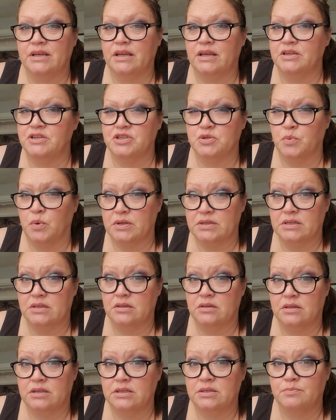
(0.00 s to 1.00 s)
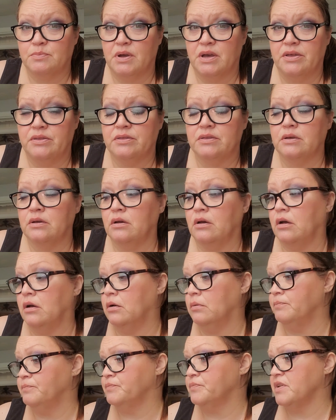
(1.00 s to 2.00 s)
it just wasn't this month.
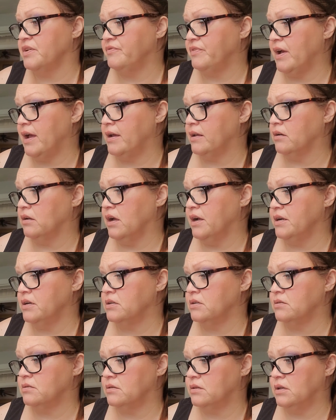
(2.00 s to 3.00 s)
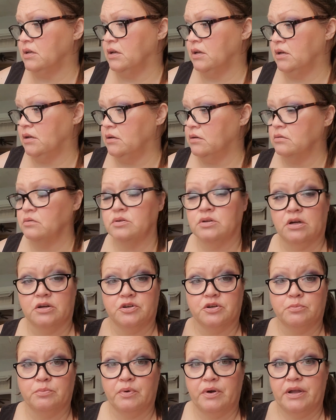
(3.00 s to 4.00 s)
Um, if I had liked the
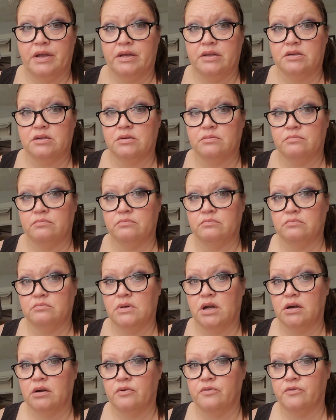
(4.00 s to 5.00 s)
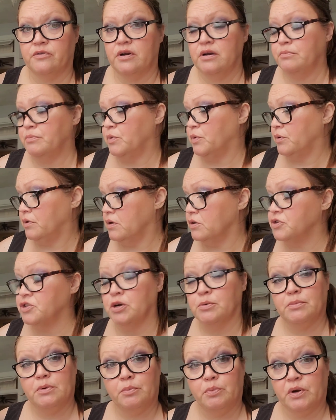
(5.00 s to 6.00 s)
Dr. Brandt
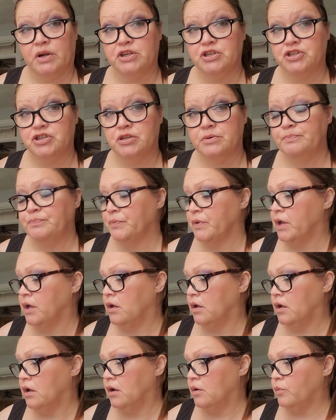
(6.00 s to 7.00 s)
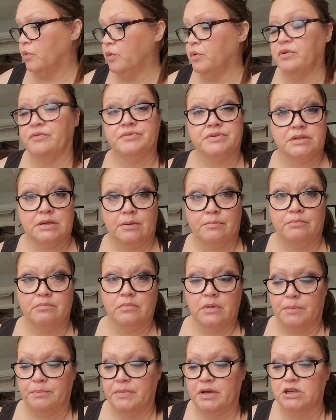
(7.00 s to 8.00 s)
microdermabrasion, we would have seen
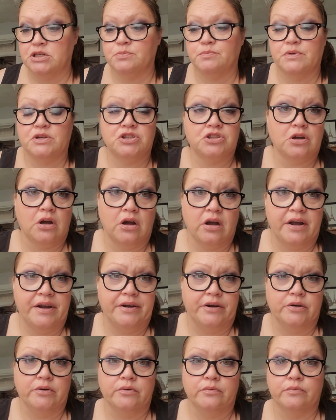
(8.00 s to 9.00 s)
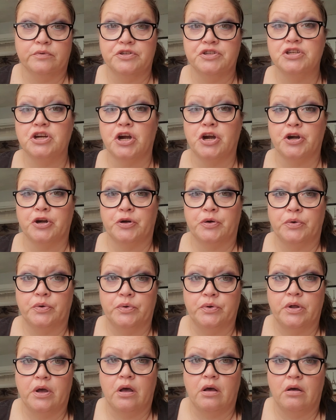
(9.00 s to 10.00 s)
a much, much higher
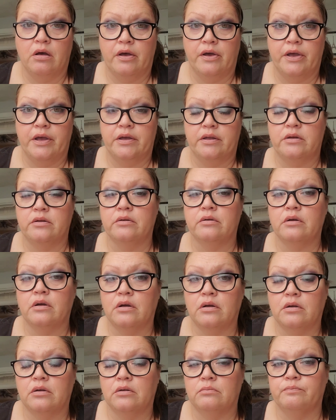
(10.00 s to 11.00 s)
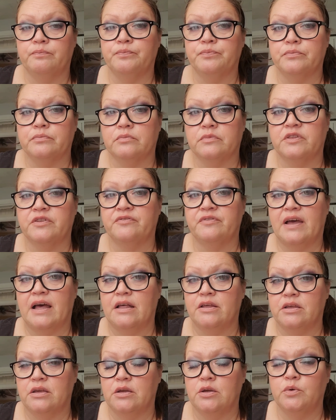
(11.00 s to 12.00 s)
return on um, the
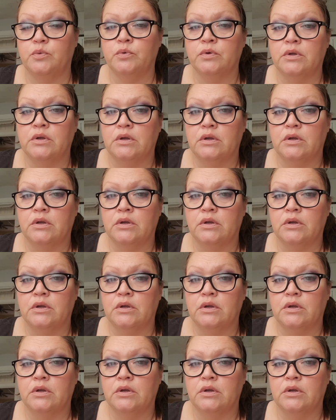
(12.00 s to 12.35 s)
value